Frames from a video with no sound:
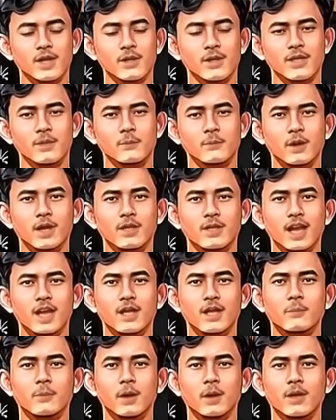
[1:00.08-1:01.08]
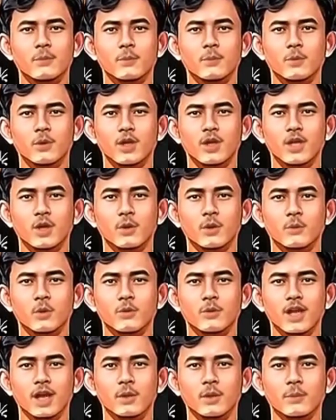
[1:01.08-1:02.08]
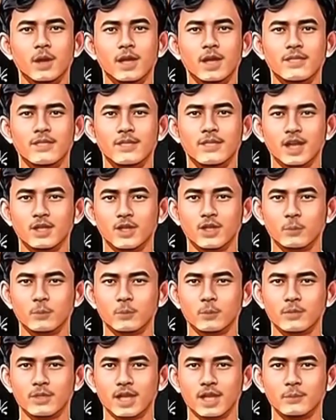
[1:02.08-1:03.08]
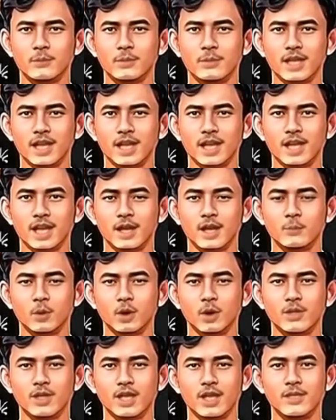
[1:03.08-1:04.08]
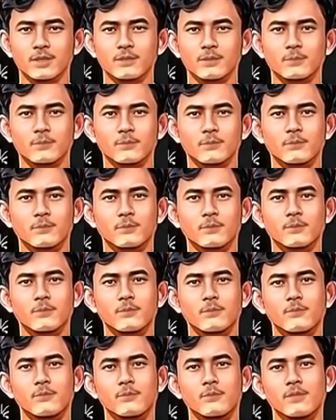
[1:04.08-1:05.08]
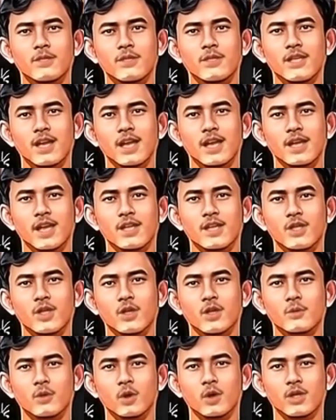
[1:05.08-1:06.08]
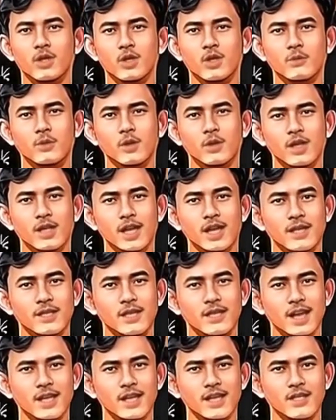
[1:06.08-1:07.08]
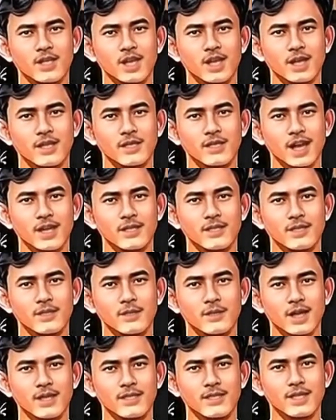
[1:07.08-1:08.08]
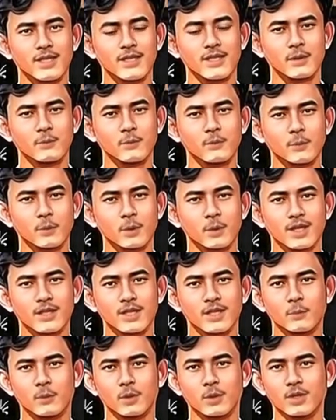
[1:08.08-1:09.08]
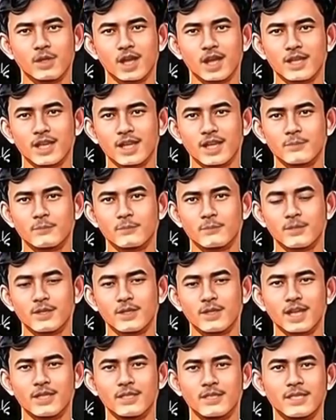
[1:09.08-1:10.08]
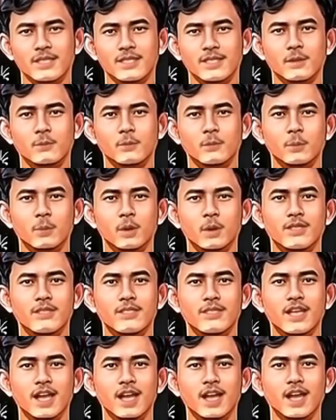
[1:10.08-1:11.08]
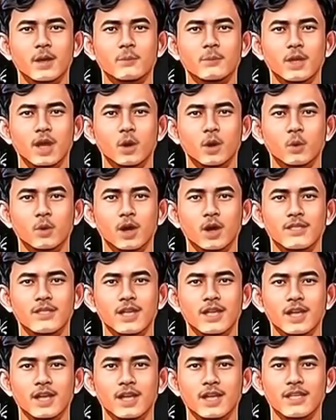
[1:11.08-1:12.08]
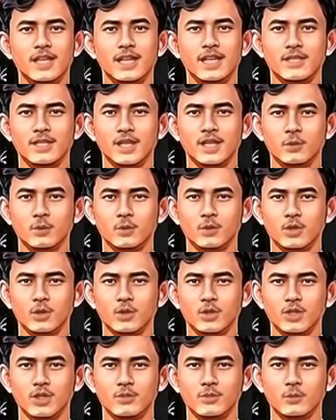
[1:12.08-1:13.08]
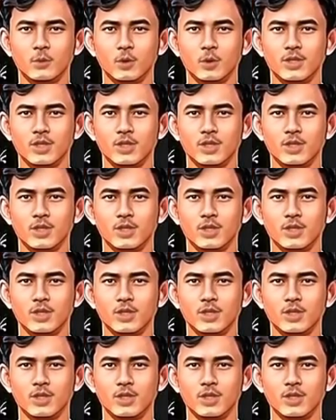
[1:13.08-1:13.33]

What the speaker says: minimize downtime and ensure that critical services are maintained. Key components. 1. Risk assessment, identify threats and their vulnerabilities. 2.